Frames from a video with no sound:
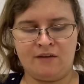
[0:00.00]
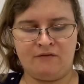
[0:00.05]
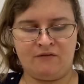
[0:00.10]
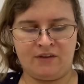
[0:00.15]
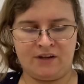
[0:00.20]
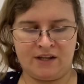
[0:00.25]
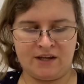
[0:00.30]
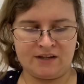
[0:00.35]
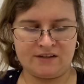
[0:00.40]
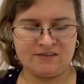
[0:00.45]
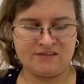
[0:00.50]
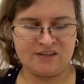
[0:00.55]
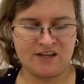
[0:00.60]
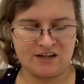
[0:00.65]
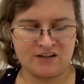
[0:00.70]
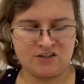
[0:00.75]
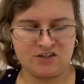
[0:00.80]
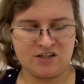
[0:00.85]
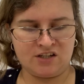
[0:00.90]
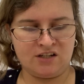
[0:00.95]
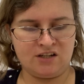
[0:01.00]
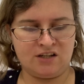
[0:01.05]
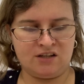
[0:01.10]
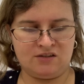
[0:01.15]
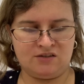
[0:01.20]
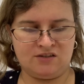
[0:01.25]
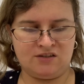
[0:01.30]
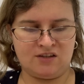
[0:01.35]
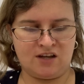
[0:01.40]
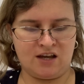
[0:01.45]
The next section
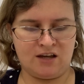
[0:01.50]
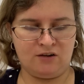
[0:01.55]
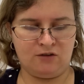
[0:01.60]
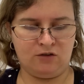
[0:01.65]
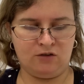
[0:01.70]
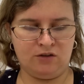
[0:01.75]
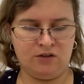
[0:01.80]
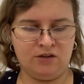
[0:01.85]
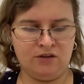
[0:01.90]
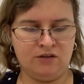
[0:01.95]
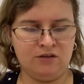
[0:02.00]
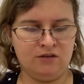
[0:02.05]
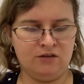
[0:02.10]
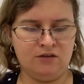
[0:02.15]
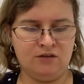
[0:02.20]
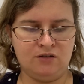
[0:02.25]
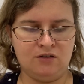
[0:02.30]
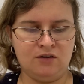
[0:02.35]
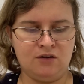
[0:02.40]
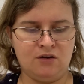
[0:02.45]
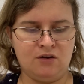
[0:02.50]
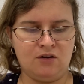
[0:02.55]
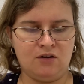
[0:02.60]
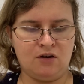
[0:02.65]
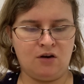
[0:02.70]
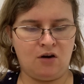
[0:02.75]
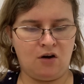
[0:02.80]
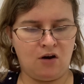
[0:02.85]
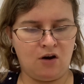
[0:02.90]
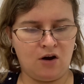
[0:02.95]
is titled
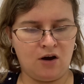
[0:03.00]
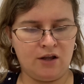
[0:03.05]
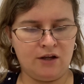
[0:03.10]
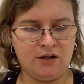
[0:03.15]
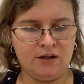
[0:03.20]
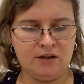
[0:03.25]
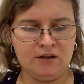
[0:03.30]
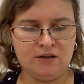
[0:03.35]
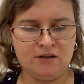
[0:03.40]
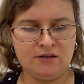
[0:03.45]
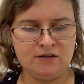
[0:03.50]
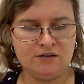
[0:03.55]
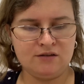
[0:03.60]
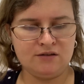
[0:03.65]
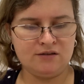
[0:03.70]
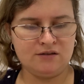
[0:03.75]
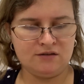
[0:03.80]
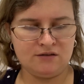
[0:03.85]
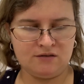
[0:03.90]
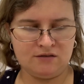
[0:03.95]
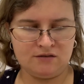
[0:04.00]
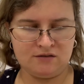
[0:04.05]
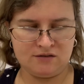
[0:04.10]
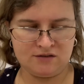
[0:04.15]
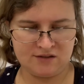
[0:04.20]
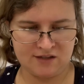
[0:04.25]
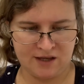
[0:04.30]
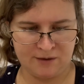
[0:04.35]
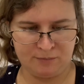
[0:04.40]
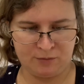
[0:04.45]
On
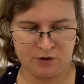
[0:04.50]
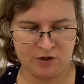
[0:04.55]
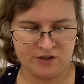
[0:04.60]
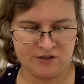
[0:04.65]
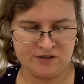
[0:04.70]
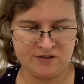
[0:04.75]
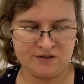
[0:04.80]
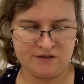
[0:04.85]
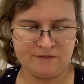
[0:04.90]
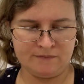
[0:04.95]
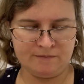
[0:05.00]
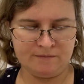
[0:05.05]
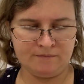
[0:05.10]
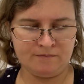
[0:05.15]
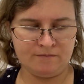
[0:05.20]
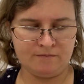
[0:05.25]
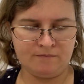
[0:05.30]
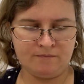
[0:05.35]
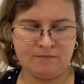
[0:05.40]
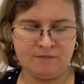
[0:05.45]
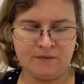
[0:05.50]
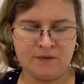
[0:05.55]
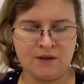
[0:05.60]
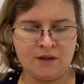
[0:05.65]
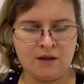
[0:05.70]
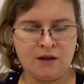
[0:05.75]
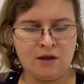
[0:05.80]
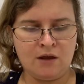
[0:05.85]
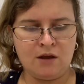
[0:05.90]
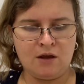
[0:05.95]
Cyprus.
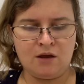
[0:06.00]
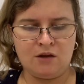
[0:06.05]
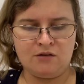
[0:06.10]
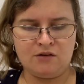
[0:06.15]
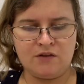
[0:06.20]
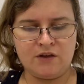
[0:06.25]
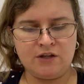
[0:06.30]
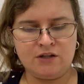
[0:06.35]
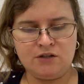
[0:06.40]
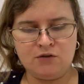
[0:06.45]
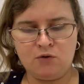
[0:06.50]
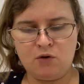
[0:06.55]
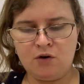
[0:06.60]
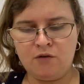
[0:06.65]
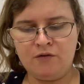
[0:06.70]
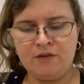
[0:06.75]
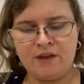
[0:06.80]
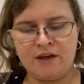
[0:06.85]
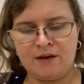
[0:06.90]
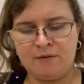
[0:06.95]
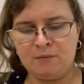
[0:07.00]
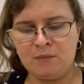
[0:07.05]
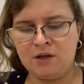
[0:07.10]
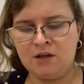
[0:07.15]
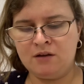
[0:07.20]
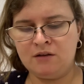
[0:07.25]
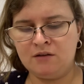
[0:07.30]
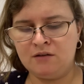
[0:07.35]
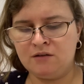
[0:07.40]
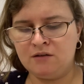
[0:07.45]
The two of them
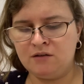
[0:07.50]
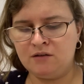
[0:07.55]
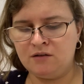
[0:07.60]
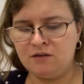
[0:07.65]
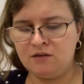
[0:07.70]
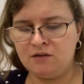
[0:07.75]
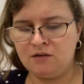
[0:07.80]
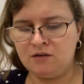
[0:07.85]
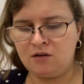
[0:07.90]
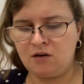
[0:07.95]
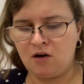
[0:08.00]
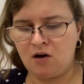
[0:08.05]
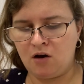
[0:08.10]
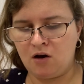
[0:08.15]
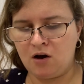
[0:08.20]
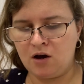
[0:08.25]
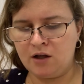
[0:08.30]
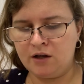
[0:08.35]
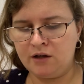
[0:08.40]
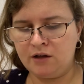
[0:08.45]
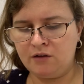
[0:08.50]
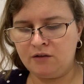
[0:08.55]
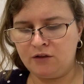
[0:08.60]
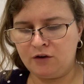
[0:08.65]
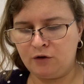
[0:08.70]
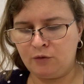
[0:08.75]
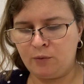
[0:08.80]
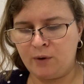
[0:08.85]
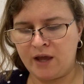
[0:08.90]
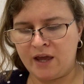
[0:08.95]
on
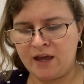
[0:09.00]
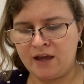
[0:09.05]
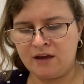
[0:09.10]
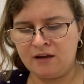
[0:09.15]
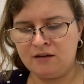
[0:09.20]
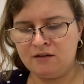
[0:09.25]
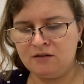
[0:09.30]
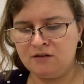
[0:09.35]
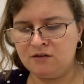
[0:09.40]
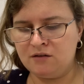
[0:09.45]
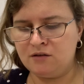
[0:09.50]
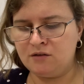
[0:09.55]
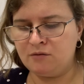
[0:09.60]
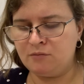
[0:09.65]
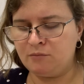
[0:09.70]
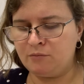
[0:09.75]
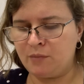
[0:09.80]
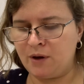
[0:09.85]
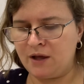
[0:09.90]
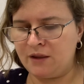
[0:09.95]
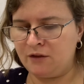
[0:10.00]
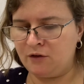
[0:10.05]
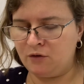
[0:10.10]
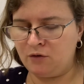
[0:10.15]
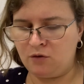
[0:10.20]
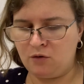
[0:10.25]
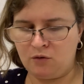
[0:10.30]
their way by the